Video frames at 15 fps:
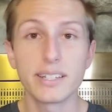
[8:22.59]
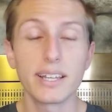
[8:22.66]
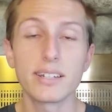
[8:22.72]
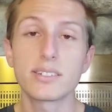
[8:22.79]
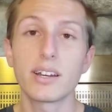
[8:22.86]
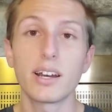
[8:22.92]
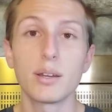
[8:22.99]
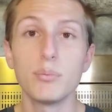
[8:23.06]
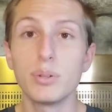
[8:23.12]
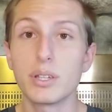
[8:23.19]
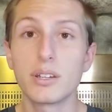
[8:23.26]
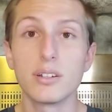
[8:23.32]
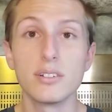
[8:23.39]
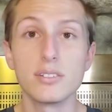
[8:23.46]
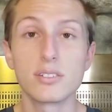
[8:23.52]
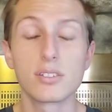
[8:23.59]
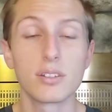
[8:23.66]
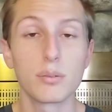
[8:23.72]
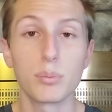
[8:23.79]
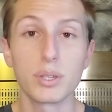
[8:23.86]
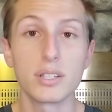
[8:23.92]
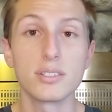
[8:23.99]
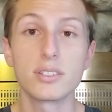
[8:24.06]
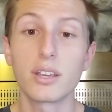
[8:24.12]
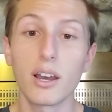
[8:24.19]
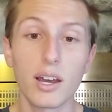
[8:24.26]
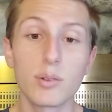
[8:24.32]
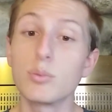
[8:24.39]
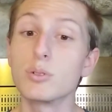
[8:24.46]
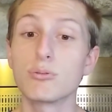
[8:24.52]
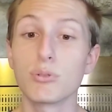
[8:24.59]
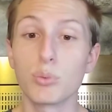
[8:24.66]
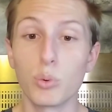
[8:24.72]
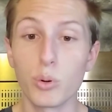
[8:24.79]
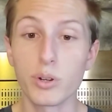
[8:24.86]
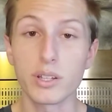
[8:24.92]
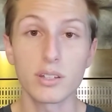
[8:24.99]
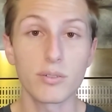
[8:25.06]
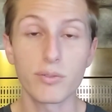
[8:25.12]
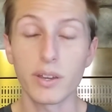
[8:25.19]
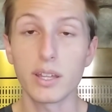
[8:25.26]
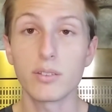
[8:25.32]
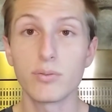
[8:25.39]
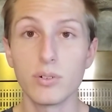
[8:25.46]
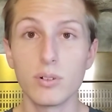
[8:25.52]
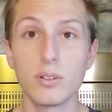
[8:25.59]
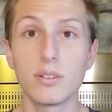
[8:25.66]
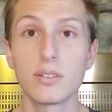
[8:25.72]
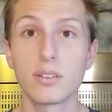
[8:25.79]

that time because God was rewarding the faithful,